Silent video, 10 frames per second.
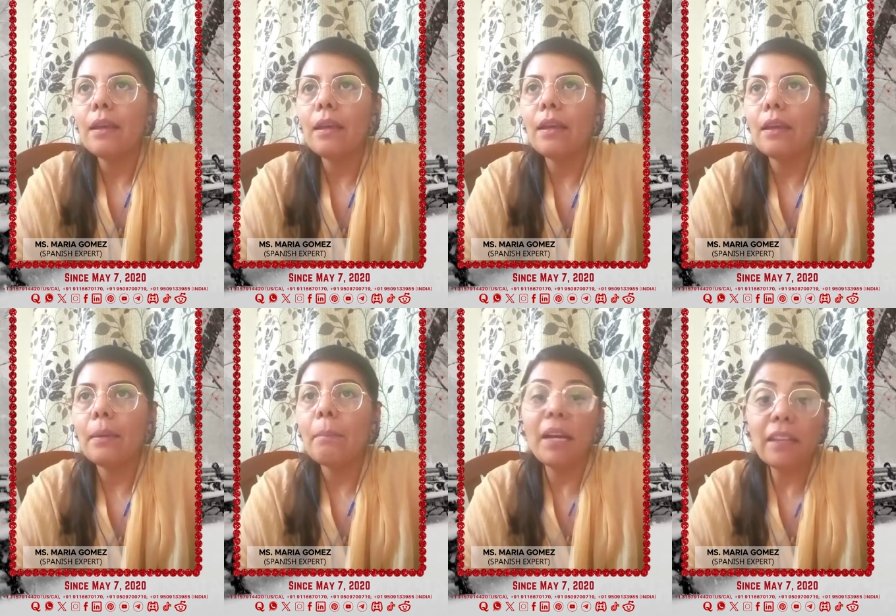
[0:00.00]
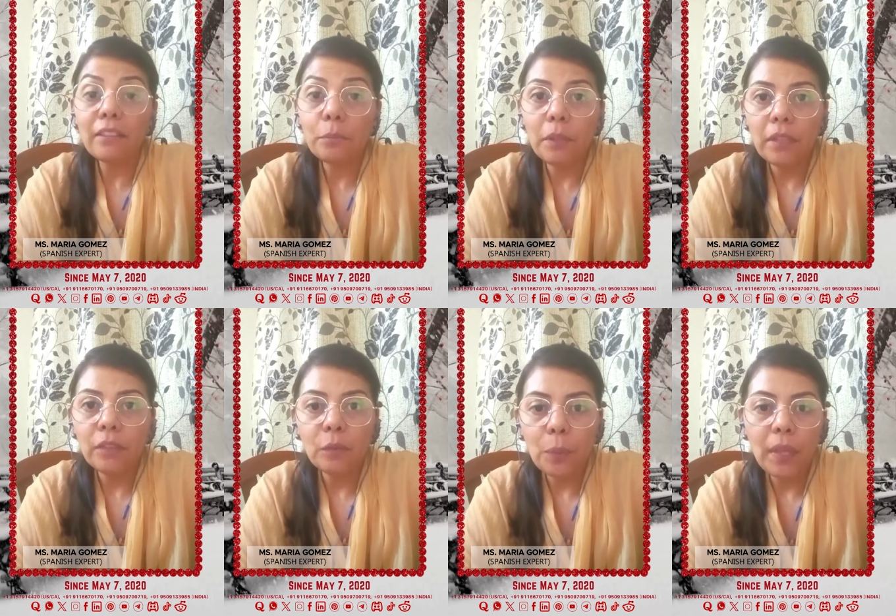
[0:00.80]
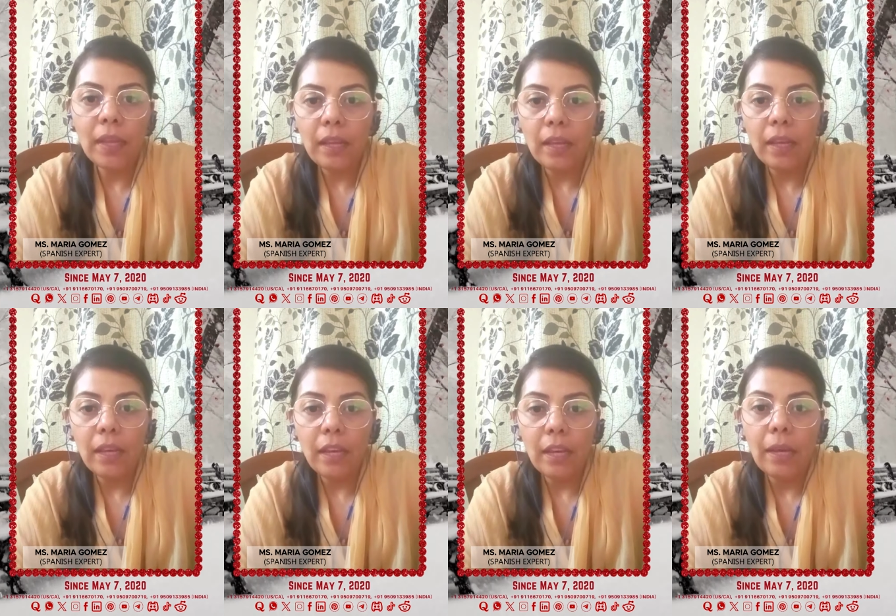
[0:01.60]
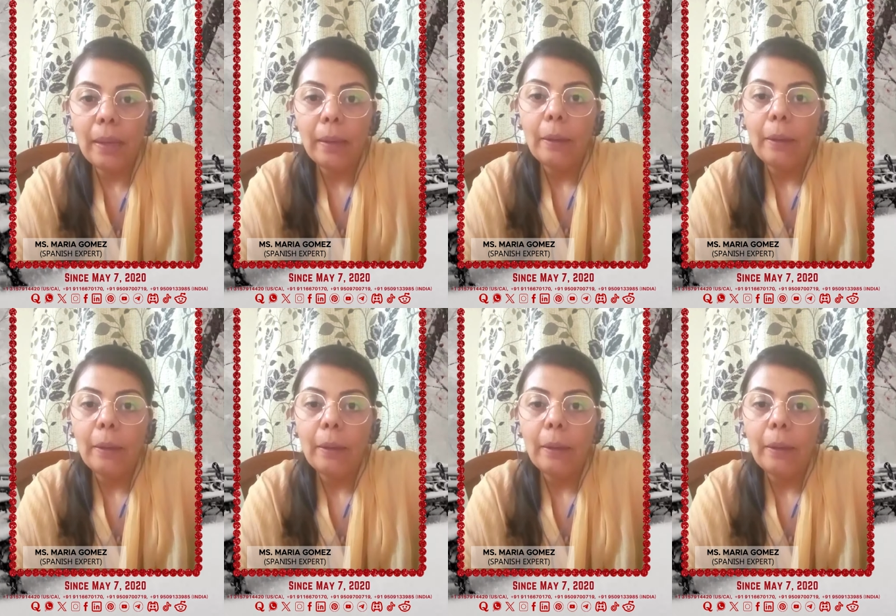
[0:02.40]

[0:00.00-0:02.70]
My experience with the